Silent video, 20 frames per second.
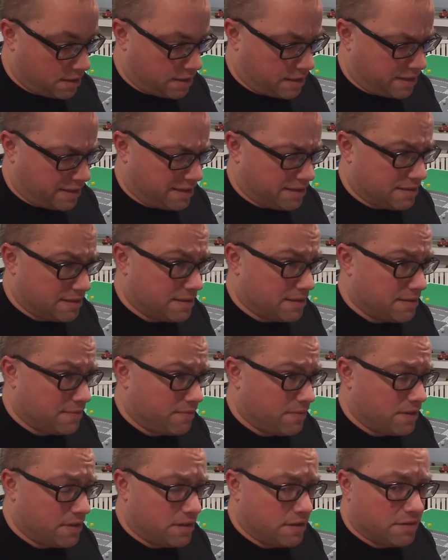I think it's
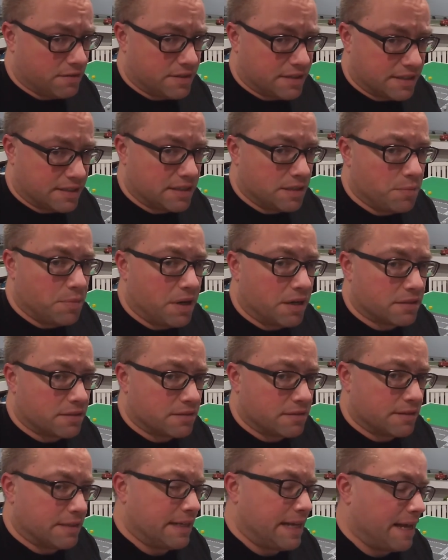fifty or sixty
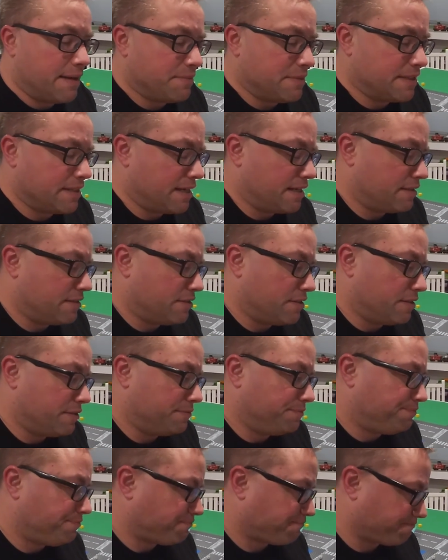bucks on Amazon.
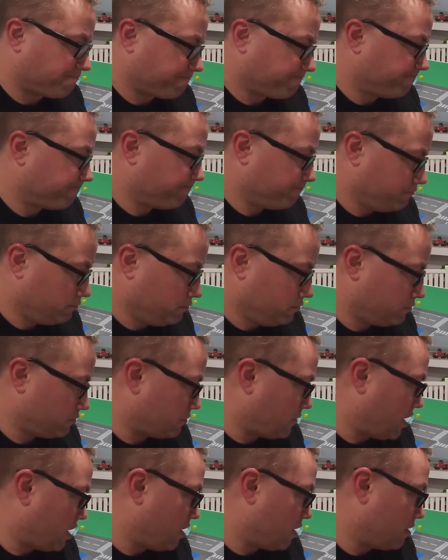So
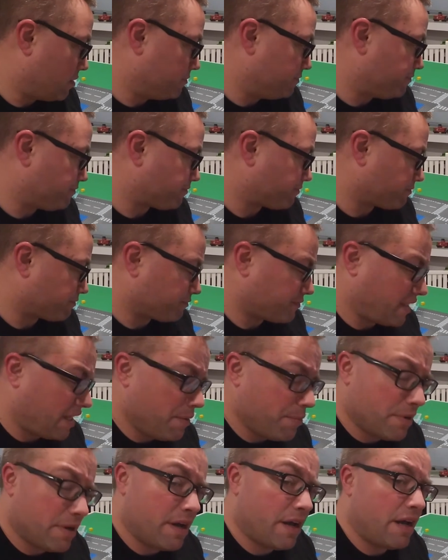um,
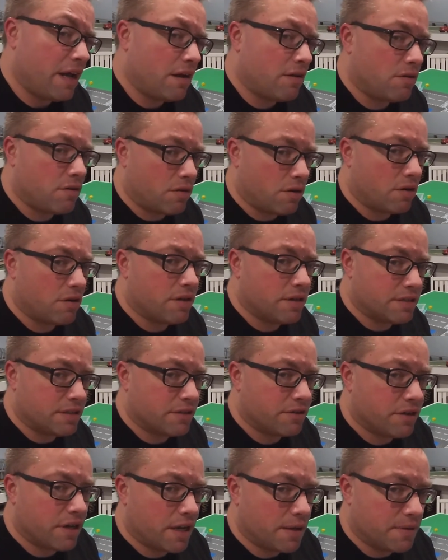keep an eye out on our
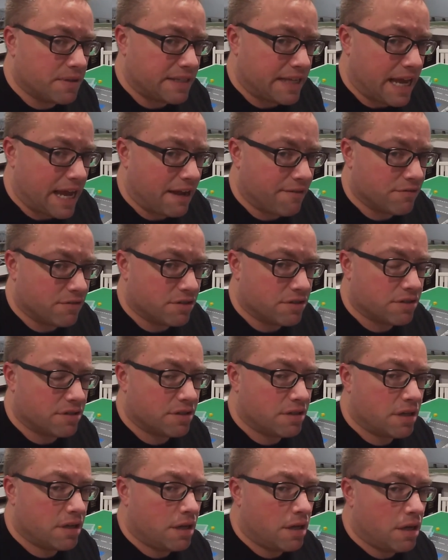Instagram. It's
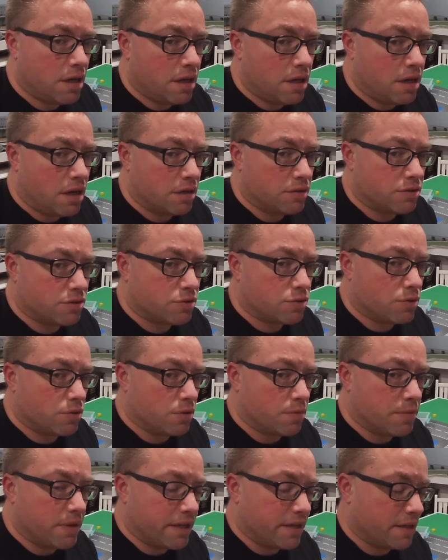average
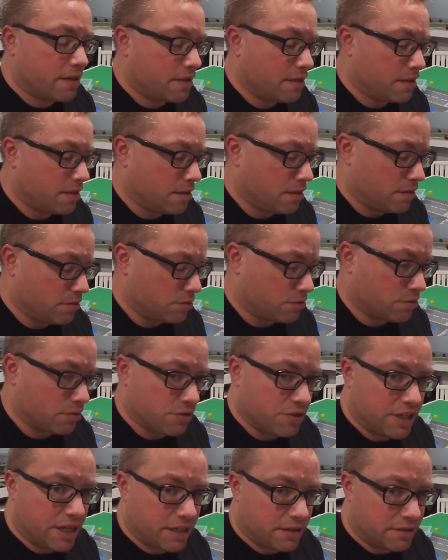underscore Mike
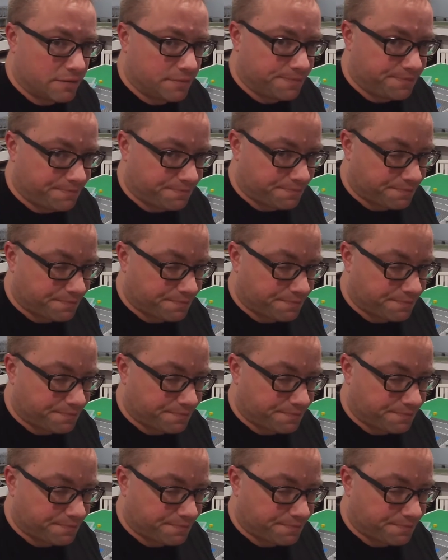underscore channel.